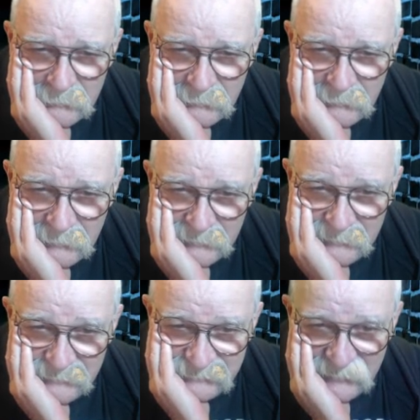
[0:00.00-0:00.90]

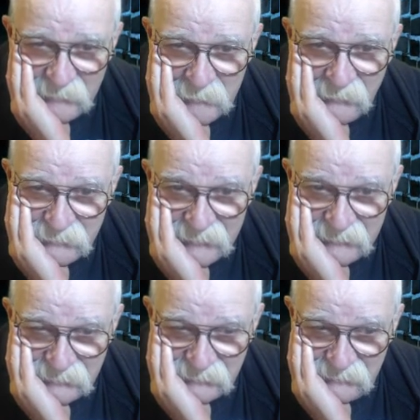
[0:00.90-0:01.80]
Time out,
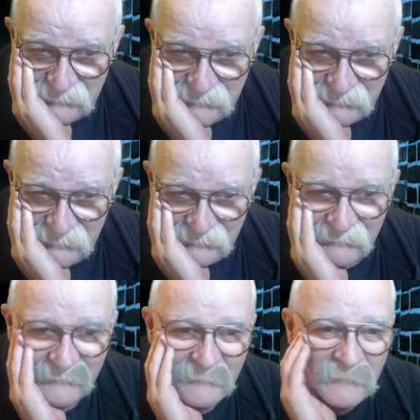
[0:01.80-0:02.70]
Nate.
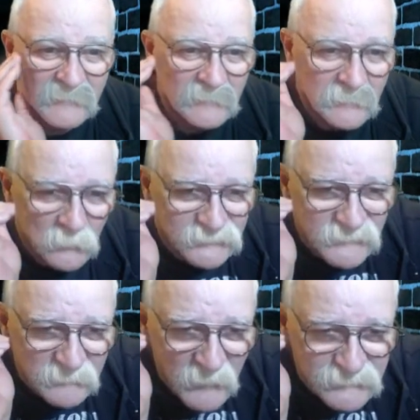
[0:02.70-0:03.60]
What's
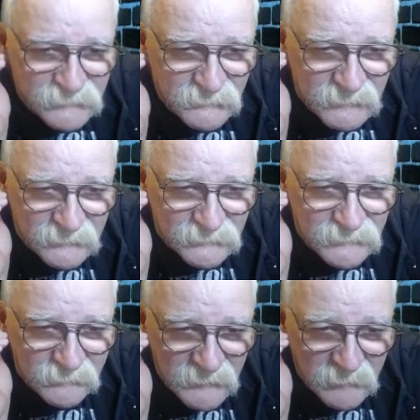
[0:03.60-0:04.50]
on my screen? There's
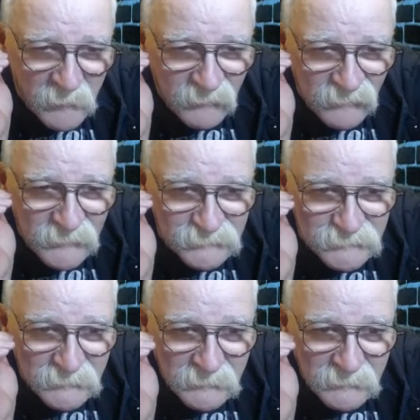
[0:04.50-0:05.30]
something on my face.